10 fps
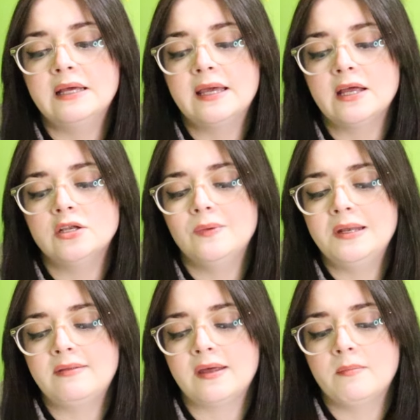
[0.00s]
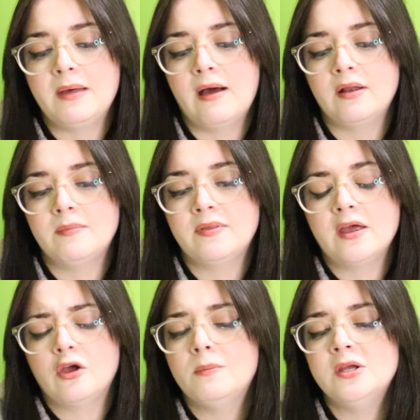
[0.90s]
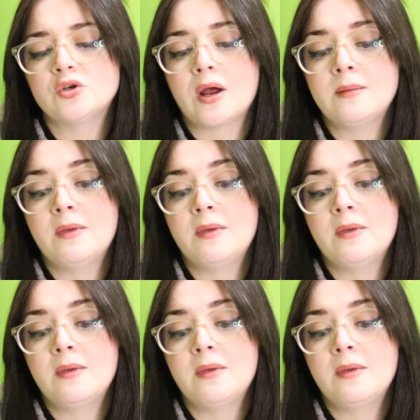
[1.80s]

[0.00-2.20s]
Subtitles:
They can't do anything about it, but they could be trying